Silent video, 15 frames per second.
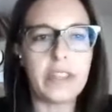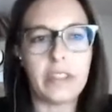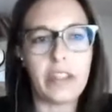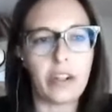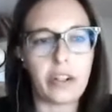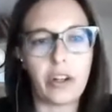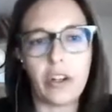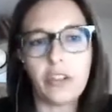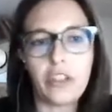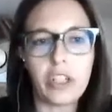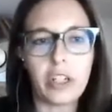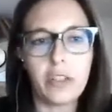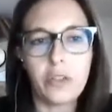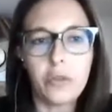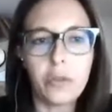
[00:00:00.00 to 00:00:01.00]

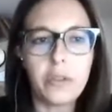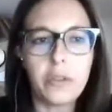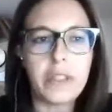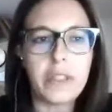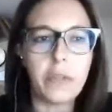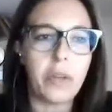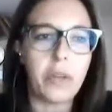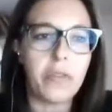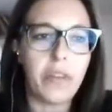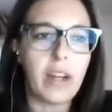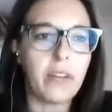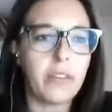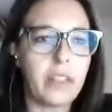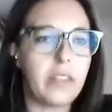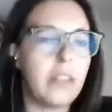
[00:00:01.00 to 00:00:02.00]
archaeological tools we
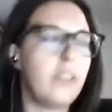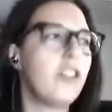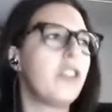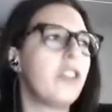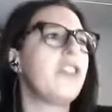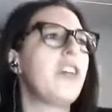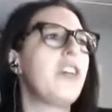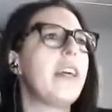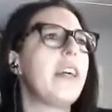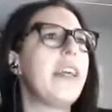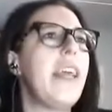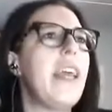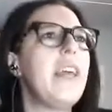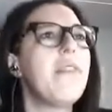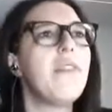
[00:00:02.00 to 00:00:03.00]
found at the Ciota Ciara
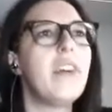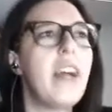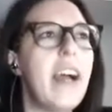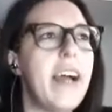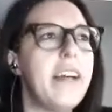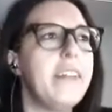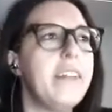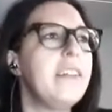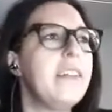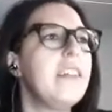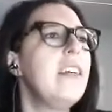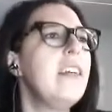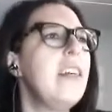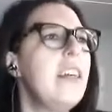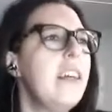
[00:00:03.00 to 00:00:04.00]
Cave and
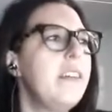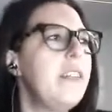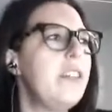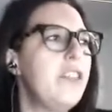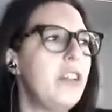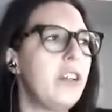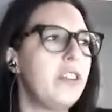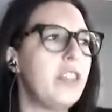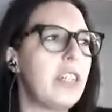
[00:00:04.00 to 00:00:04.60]
the geological